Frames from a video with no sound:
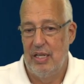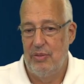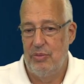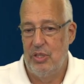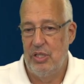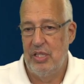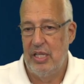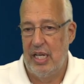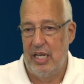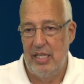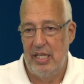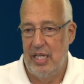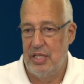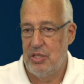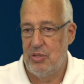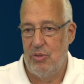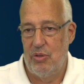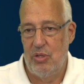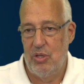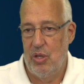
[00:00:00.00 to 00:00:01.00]
you can get a
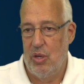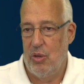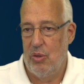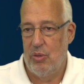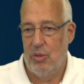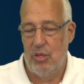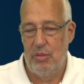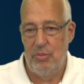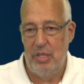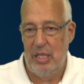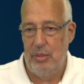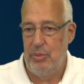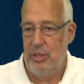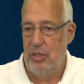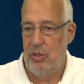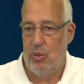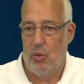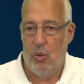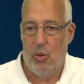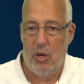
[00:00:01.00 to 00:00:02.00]
yes or a no, or maybe,
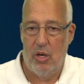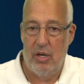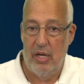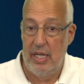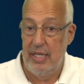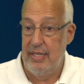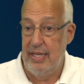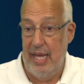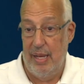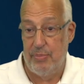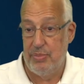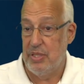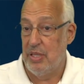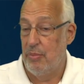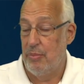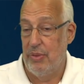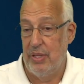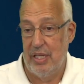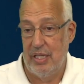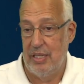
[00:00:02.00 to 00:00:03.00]
or adapt
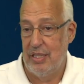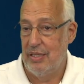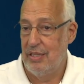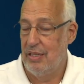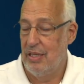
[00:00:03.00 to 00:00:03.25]
something,